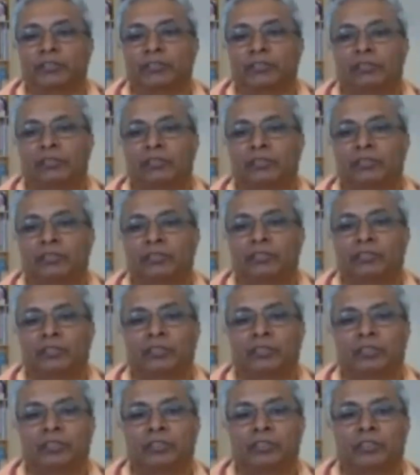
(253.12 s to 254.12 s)

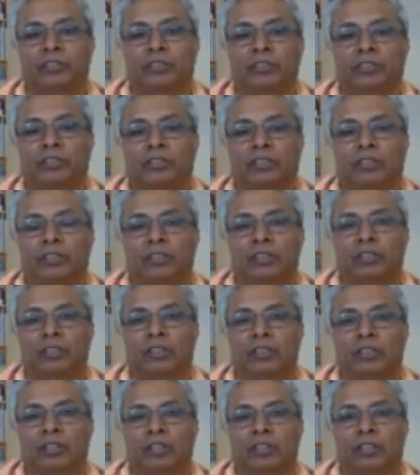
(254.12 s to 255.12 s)

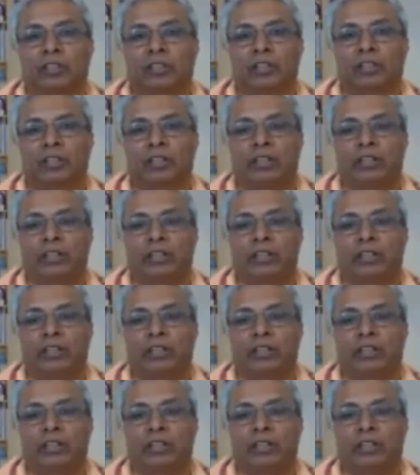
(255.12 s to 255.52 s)
No one is speaking in this clip.